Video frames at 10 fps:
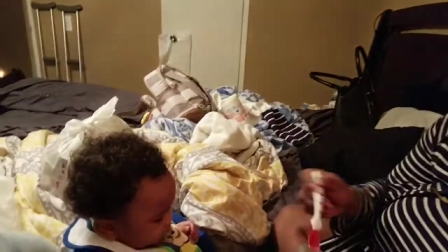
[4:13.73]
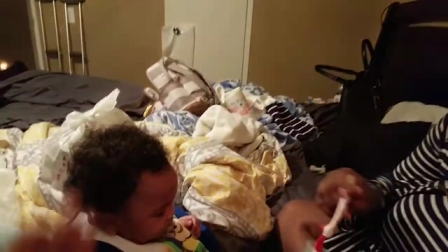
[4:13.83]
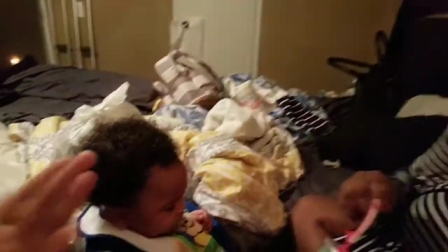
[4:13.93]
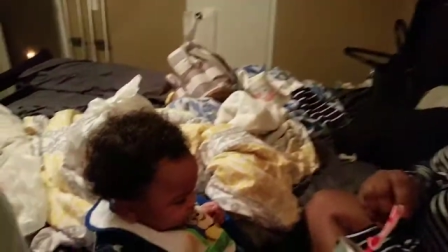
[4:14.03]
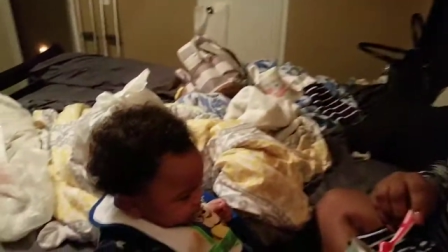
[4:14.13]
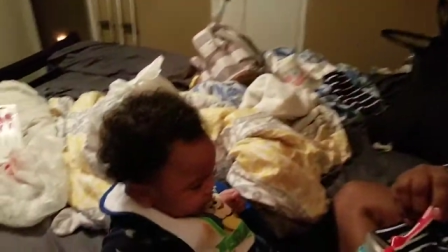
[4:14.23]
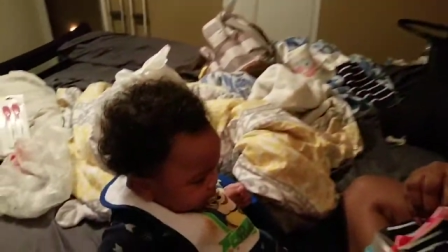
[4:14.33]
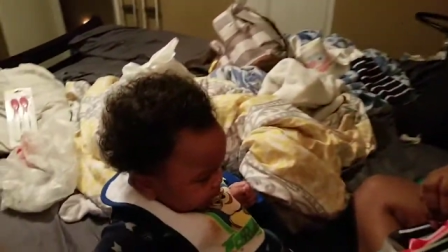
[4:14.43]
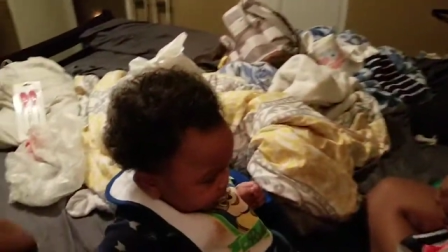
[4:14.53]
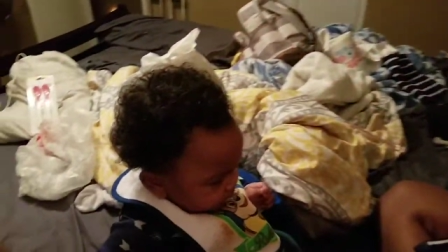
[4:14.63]
Yeah, he's
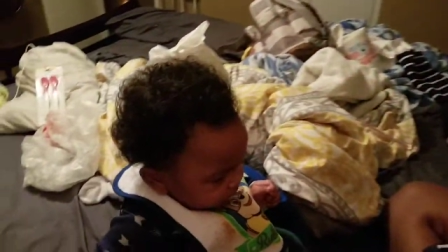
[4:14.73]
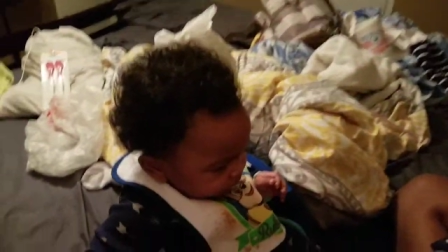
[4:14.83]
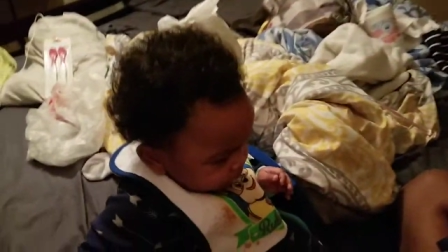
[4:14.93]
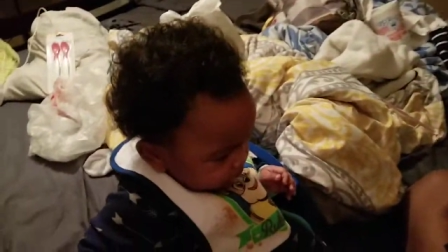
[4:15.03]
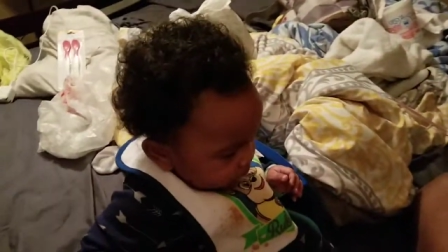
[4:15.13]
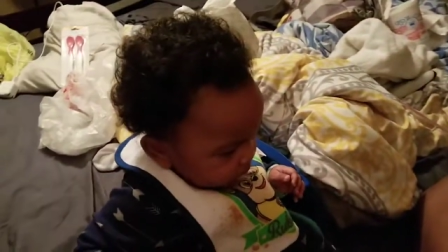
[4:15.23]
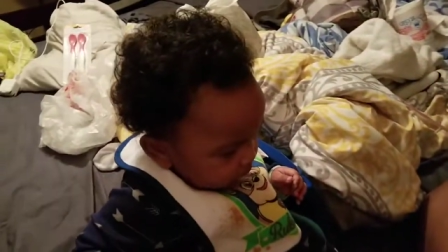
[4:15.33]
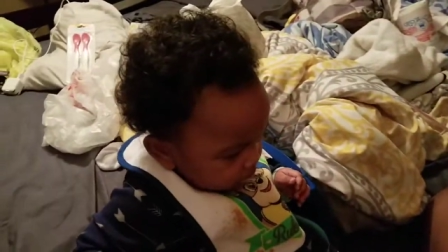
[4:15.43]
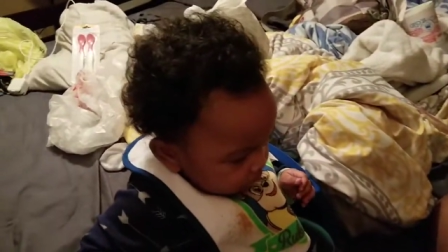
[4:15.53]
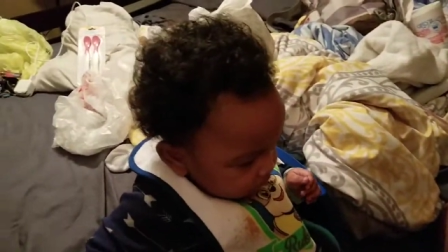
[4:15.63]
done two spoons so far.